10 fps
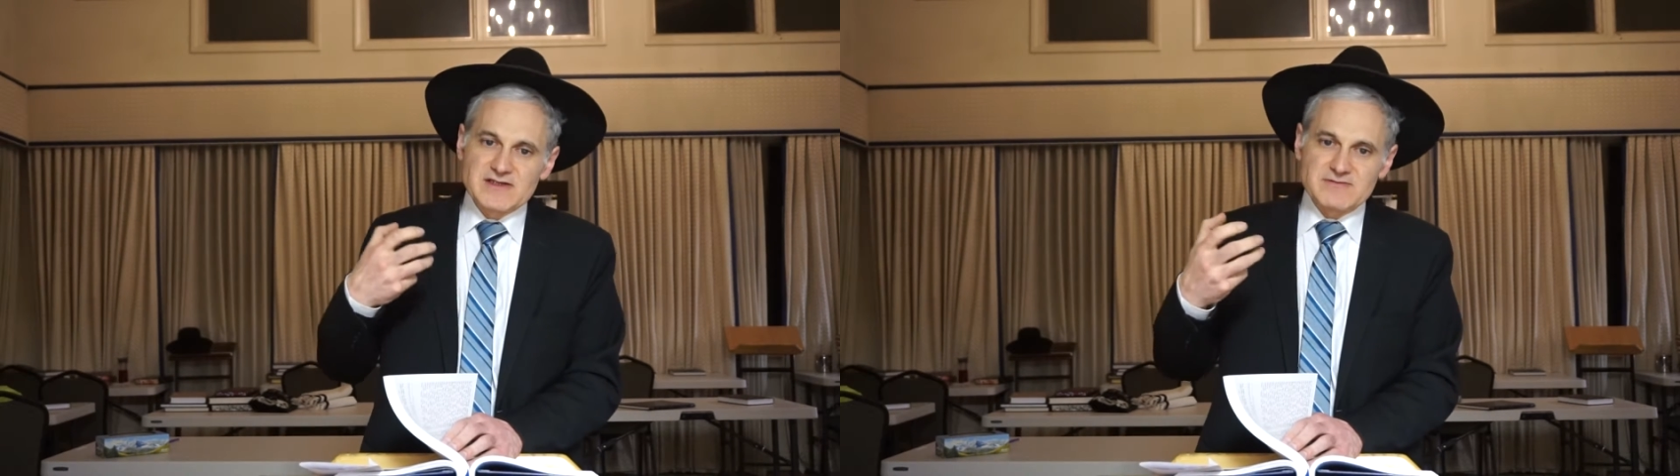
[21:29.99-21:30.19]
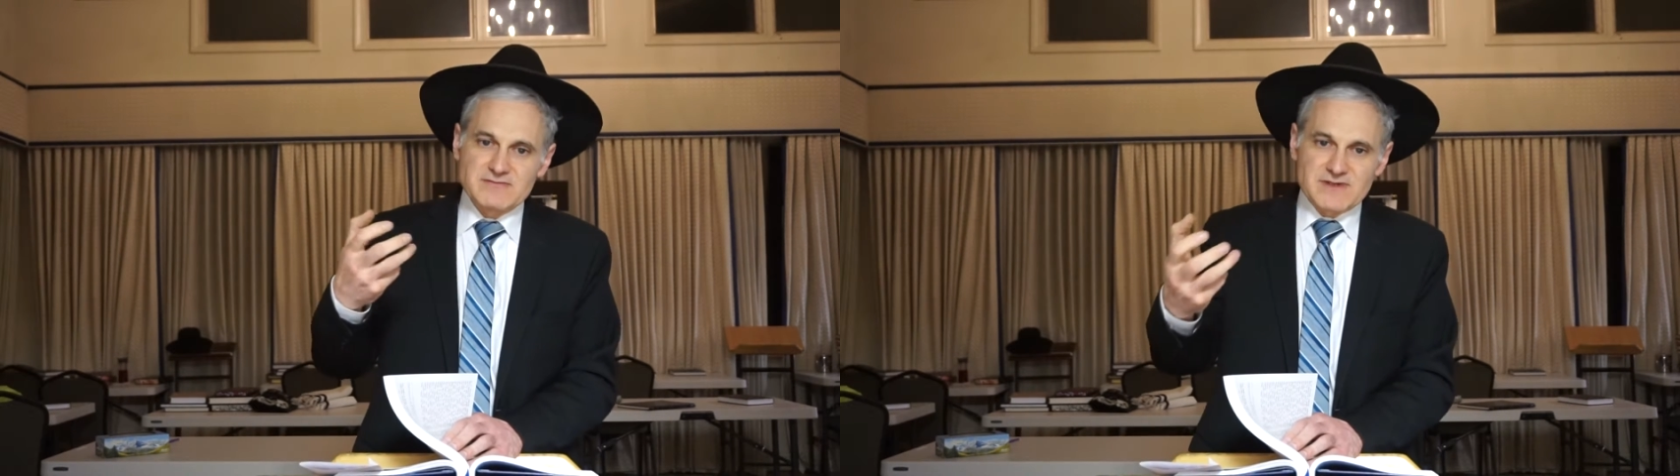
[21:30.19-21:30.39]

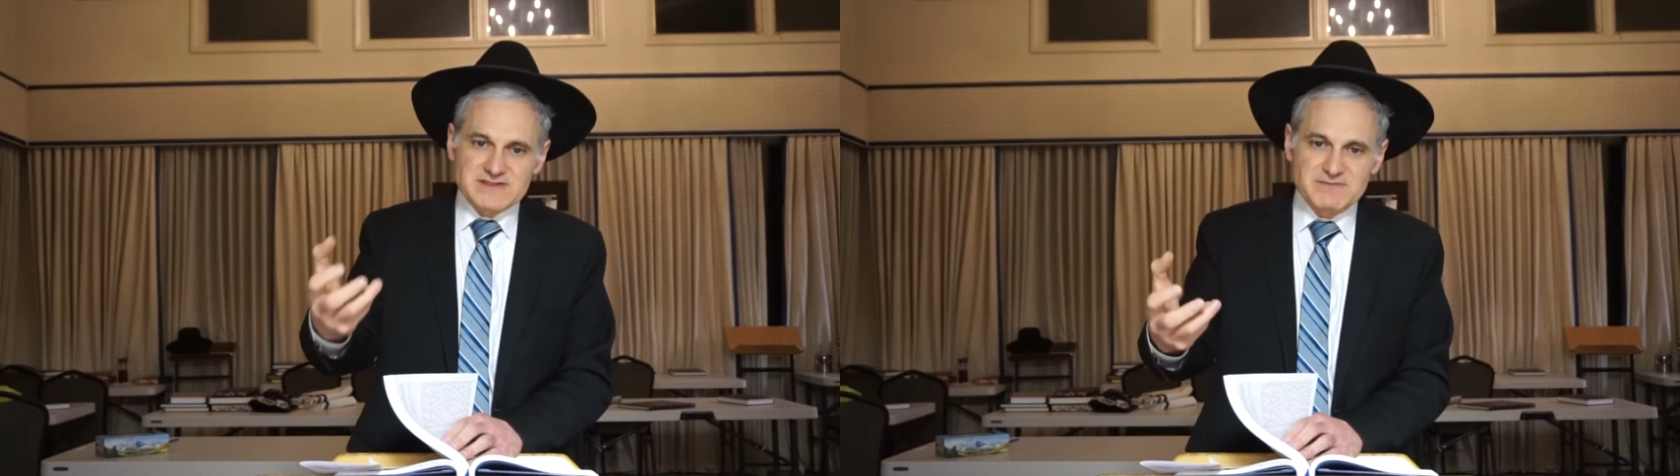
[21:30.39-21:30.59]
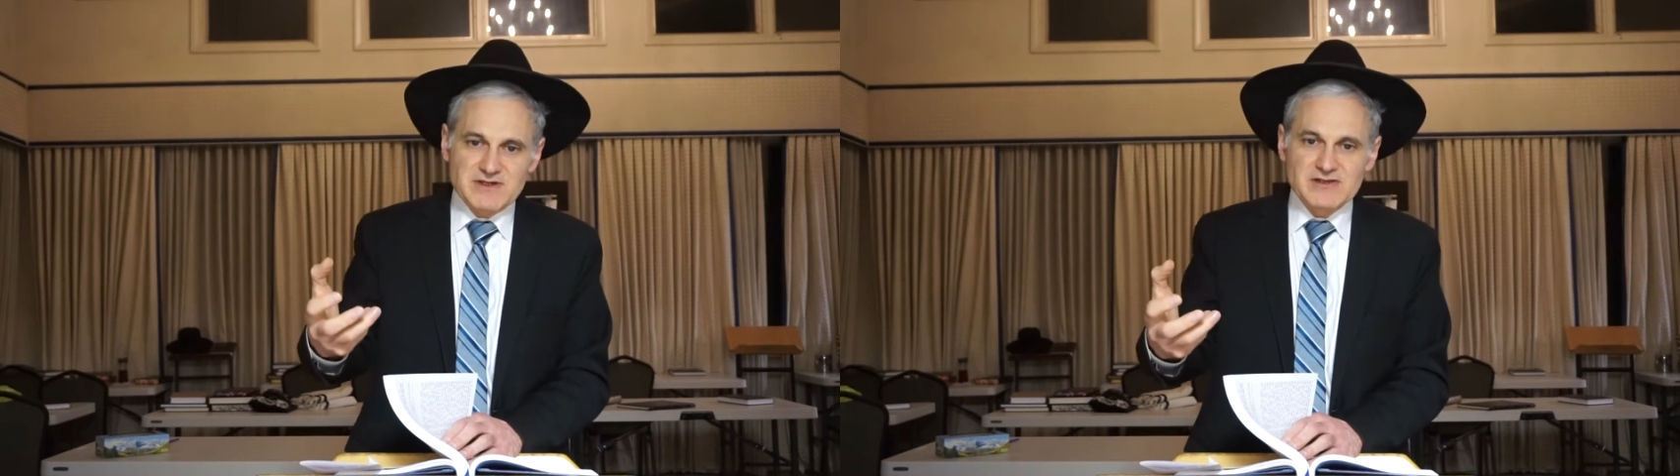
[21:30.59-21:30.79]
to be
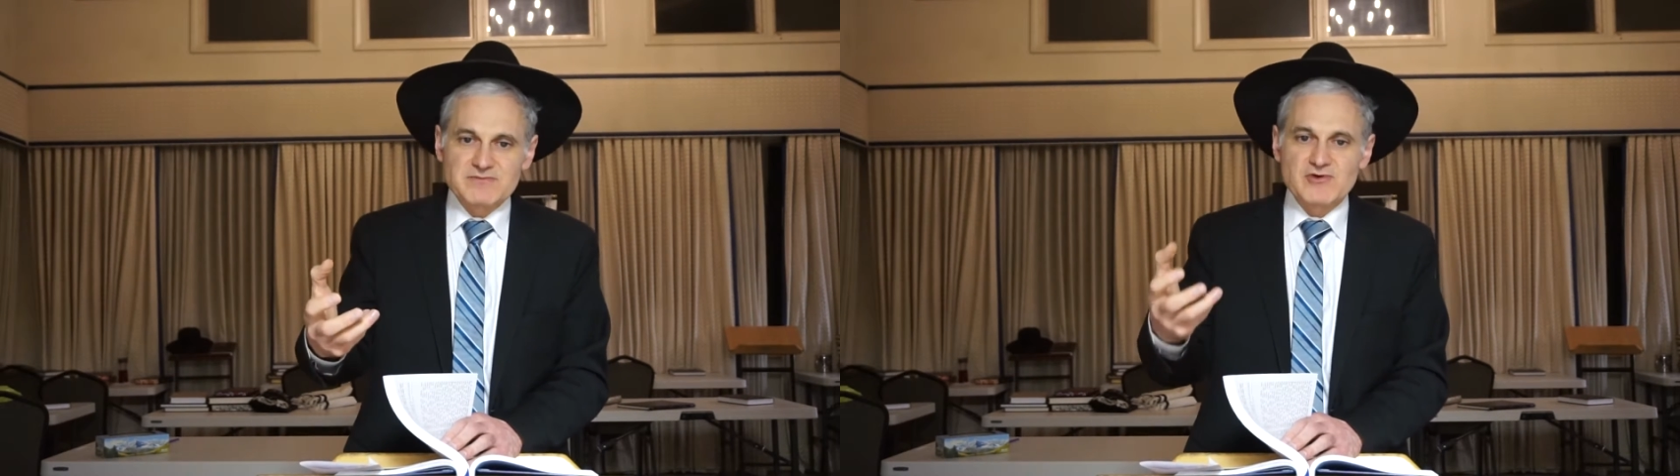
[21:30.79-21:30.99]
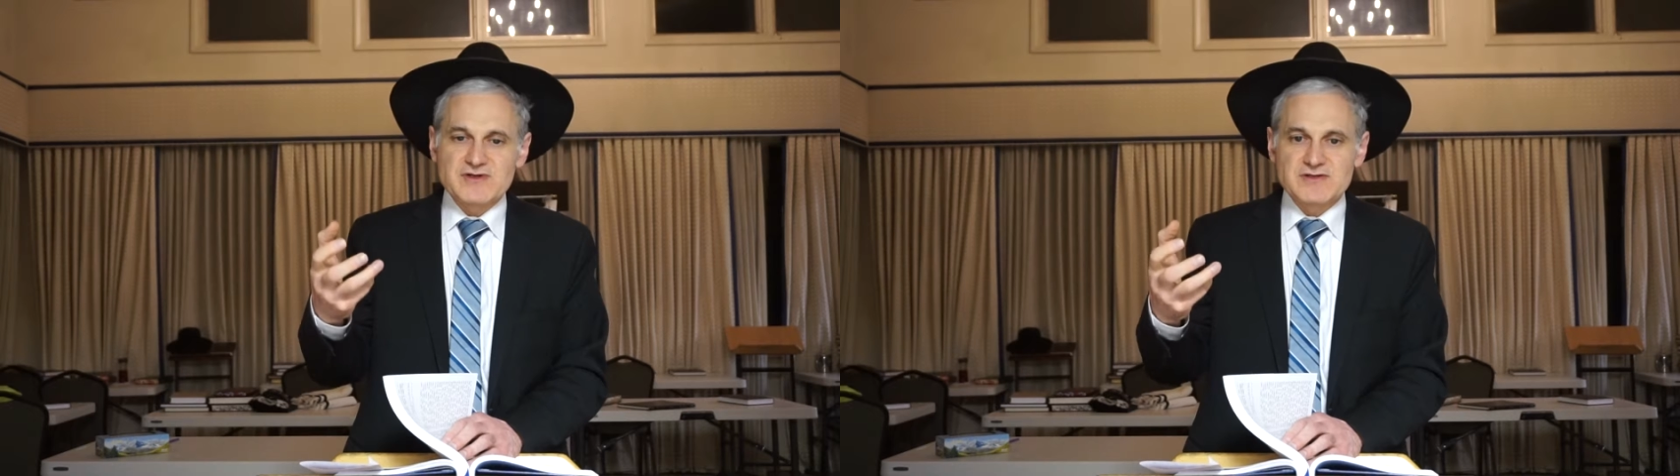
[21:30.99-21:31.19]
mashpi on the
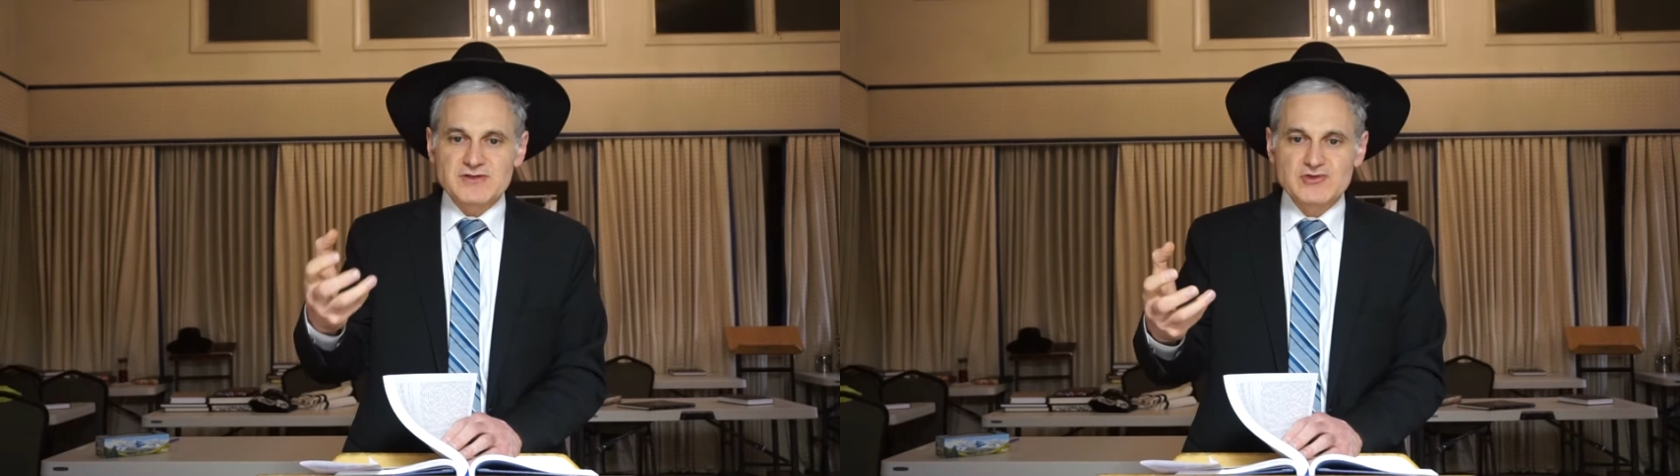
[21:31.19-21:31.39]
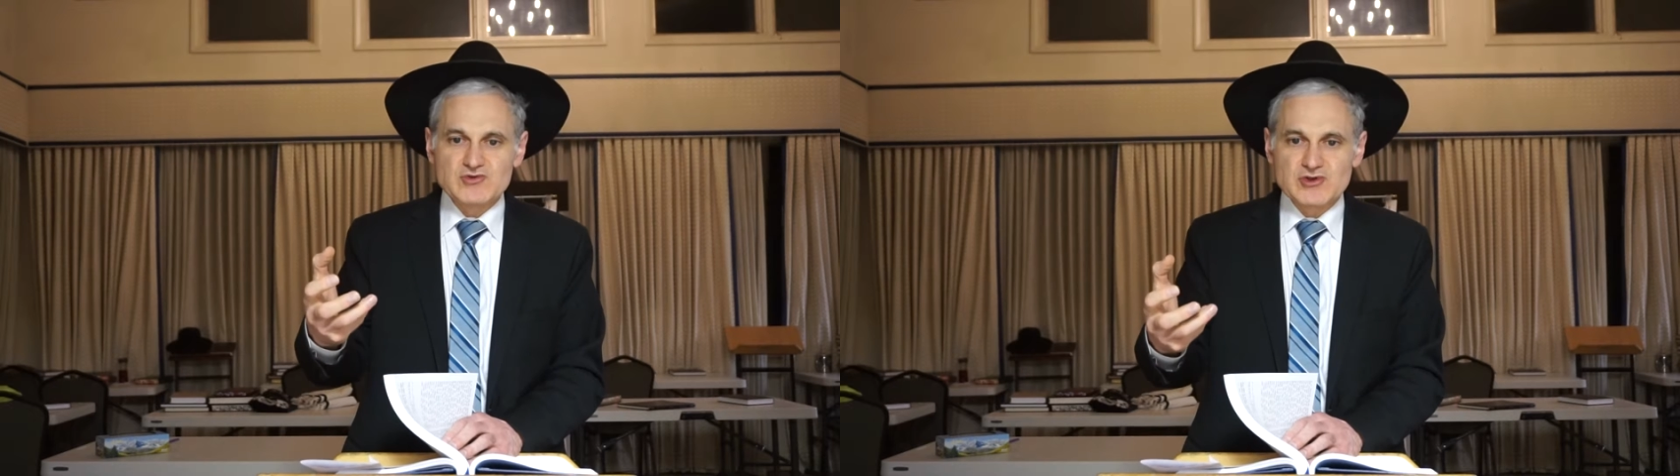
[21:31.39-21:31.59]
person
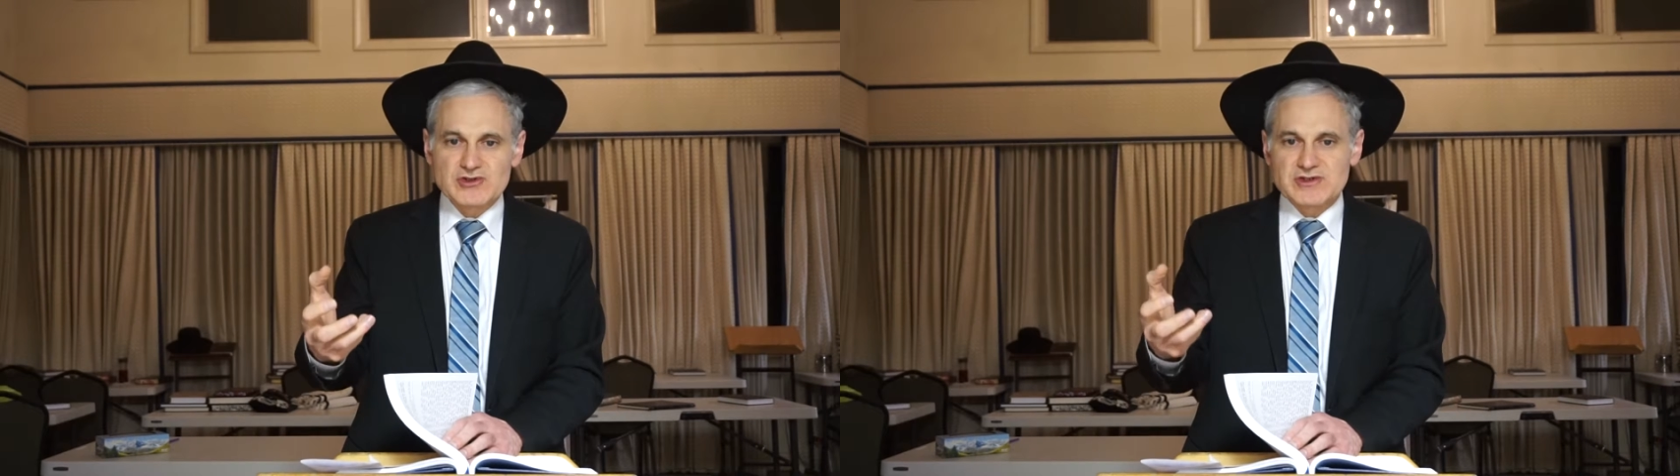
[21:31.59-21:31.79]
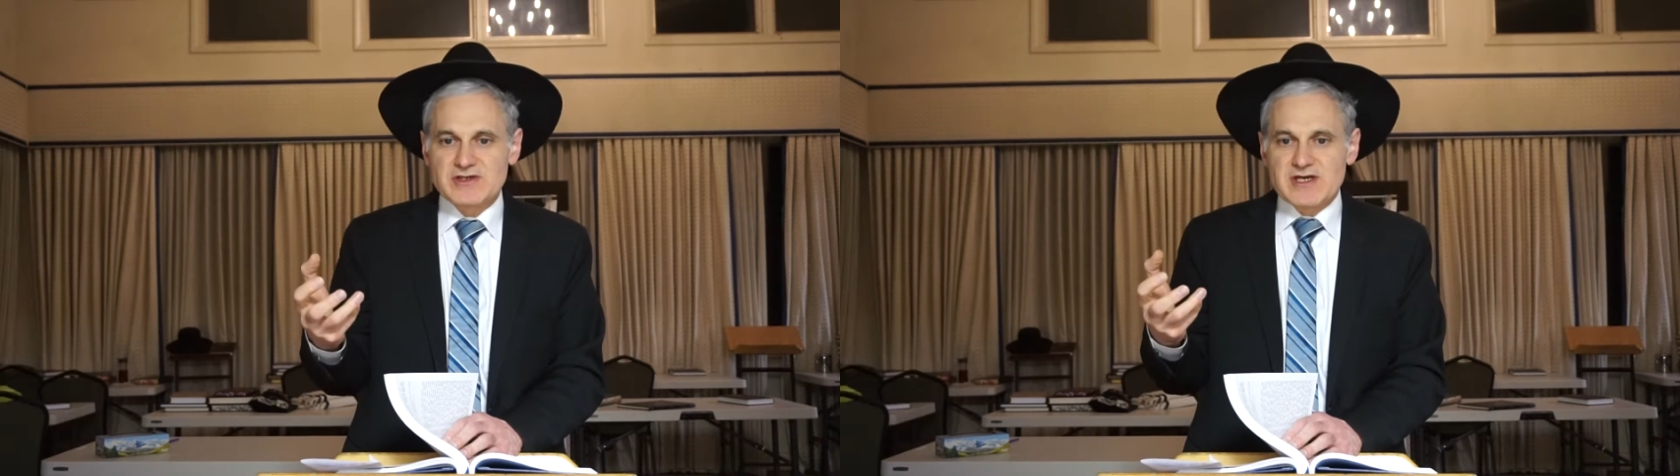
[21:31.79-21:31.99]
to do good.